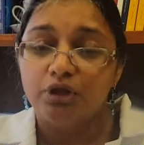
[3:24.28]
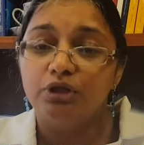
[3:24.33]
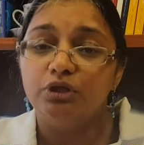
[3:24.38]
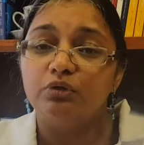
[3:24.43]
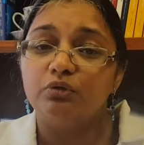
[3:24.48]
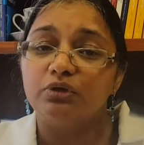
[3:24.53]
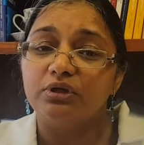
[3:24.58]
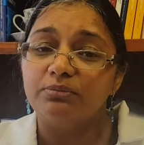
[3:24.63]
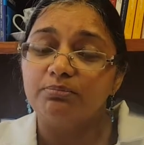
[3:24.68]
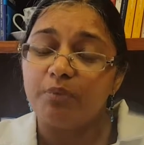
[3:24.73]

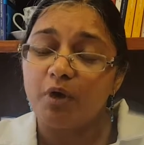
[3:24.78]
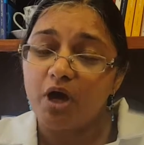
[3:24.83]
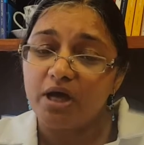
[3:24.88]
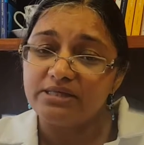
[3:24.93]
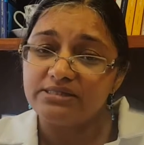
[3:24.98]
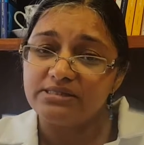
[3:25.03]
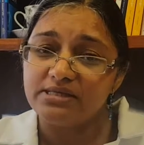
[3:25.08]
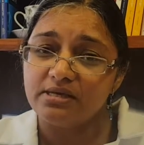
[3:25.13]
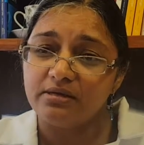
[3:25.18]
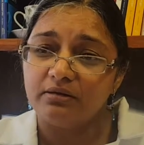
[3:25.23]
You can
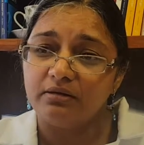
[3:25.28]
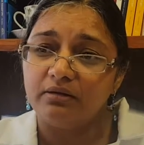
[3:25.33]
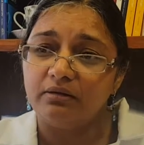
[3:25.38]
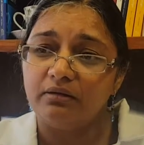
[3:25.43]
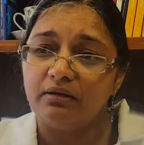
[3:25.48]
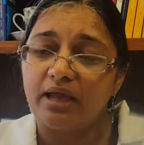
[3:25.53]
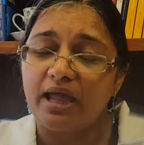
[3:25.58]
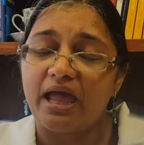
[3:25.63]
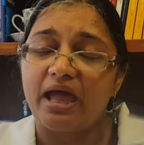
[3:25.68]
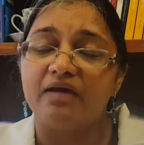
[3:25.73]
pause
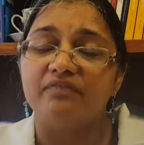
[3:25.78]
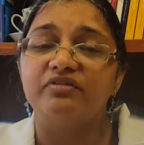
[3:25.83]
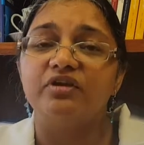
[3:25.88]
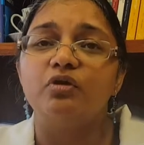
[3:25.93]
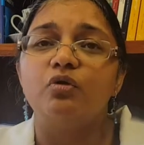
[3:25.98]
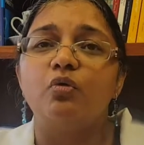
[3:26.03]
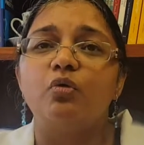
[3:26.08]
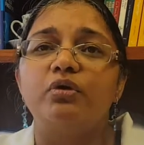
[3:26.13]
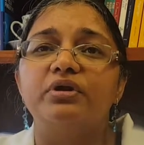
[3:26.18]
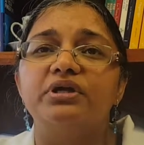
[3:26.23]
here,
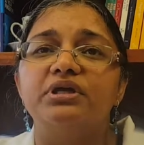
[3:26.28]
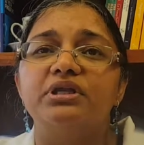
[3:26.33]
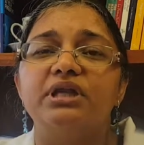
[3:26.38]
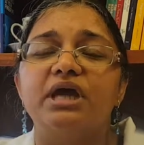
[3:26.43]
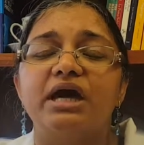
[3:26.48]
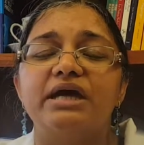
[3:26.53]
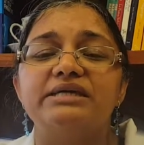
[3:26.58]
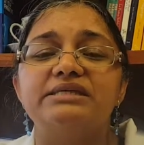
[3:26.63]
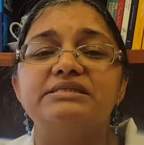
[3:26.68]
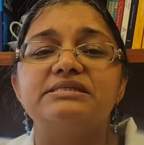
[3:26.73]
having
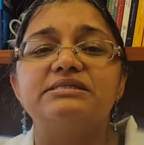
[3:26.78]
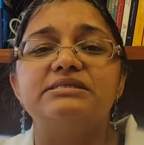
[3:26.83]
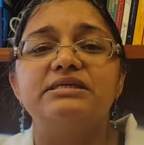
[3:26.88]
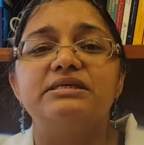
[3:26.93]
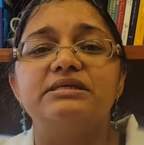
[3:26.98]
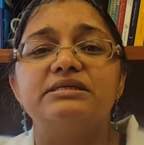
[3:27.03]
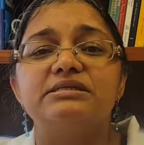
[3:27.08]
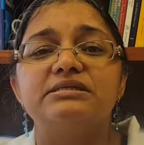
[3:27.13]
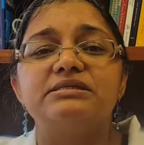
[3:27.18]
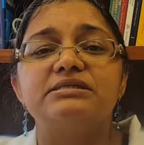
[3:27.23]
organized
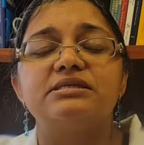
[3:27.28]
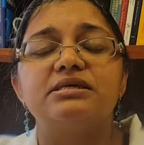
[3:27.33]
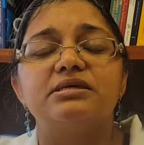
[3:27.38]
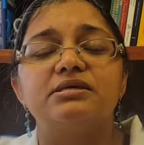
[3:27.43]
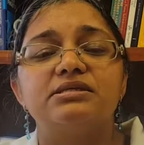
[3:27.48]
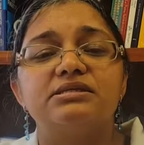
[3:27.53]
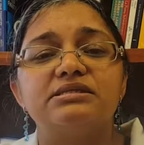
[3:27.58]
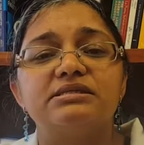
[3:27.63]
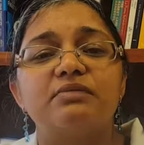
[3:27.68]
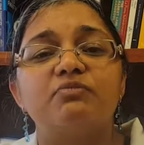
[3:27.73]
this
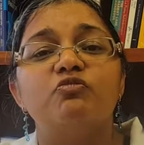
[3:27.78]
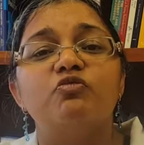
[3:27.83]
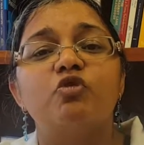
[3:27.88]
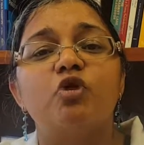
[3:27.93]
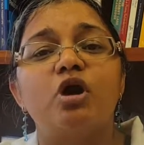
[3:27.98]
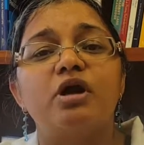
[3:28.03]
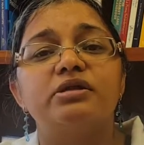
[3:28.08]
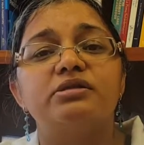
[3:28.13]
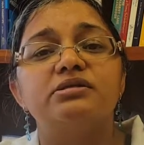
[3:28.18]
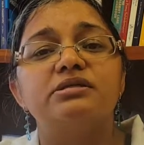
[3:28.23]

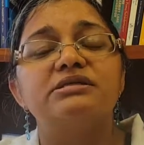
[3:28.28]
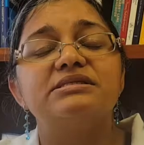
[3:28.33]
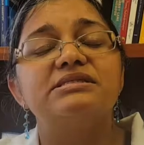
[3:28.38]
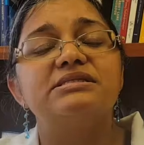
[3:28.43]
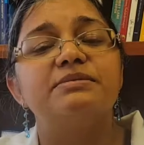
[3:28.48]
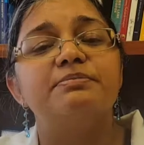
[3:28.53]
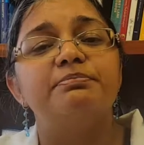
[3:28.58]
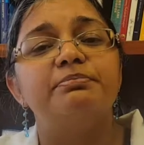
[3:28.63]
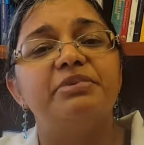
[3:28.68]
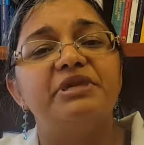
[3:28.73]
somewhat
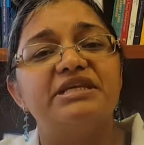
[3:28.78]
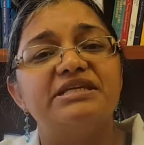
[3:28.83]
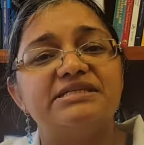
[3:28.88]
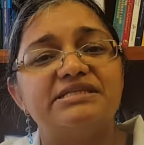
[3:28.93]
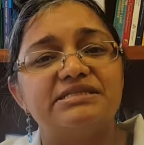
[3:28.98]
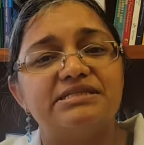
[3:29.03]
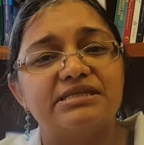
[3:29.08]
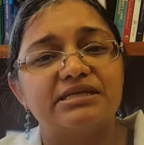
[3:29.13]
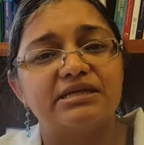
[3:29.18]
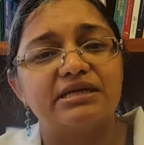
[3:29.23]

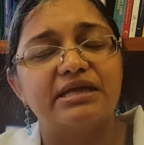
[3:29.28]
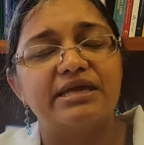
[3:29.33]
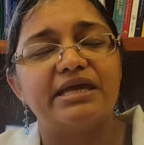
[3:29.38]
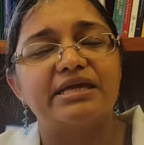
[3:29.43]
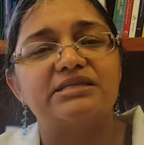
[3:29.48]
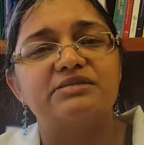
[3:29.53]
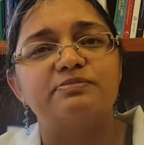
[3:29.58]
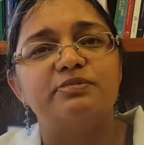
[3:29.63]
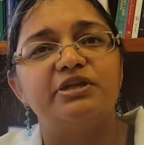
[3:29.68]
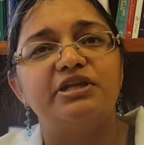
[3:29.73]
simplistic
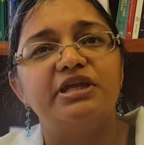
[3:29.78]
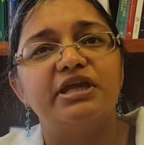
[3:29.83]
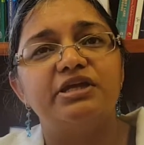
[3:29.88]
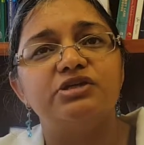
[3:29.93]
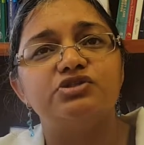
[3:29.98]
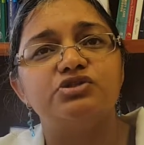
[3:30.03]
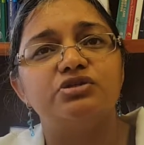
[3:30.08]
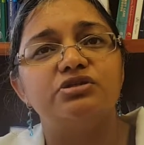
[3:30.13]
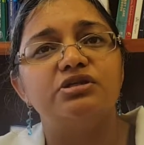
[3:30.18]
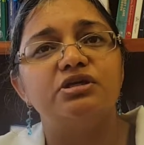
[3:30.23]

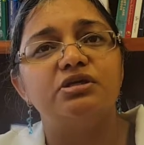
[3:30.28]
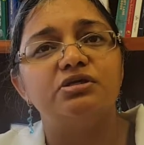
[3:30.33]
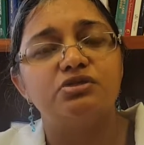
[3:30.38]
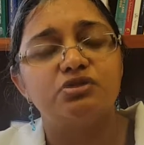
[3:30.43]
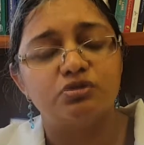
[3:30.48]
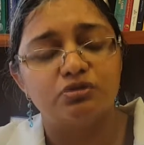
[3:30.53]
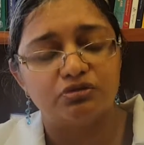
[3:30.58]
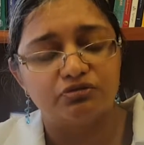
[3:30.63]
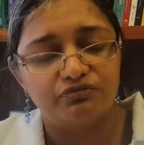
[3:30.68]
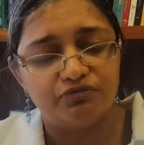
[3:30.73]
explanation
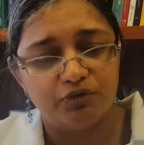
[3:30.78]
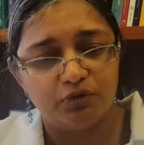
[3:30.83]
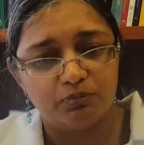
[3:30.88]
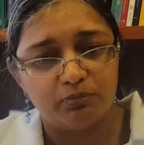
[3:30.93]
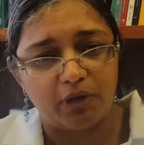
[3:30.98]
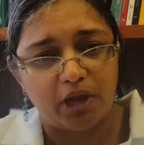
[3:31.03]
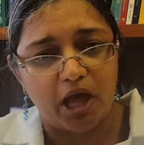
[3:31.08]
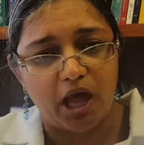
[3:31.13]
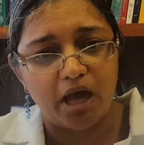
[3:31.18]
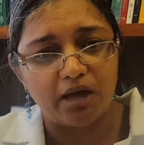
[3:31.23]
into a few
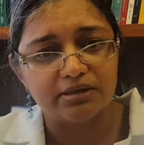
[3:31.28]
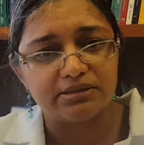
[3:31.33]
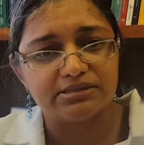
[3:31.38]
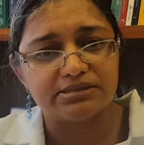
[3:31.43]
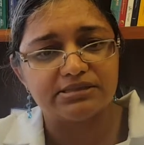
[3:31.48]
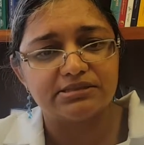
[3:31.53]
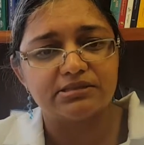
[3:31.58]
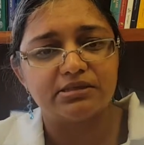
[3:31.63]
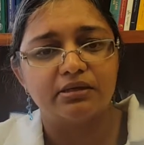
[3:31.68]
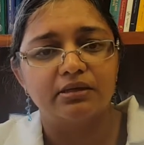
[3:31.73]

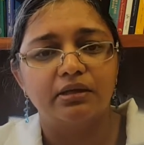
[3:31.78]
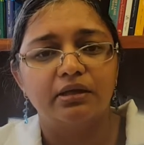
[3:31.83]
blocks.